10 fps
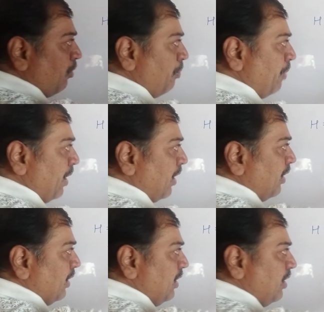omega
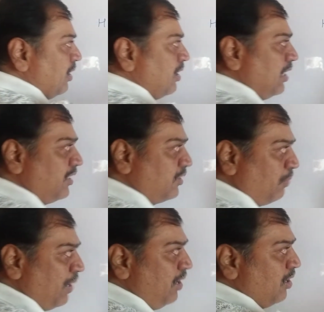T is
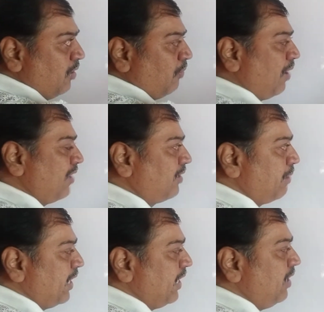1. What is
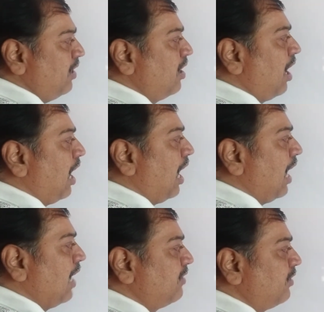remaining?
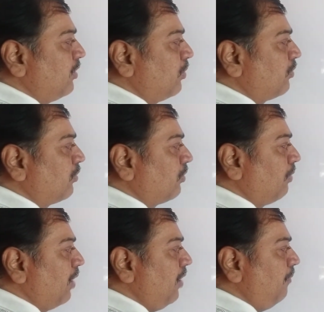I0
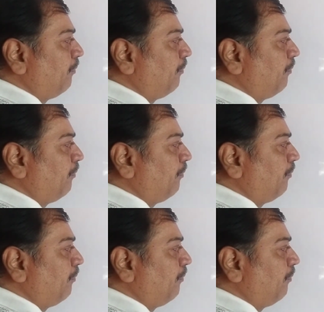square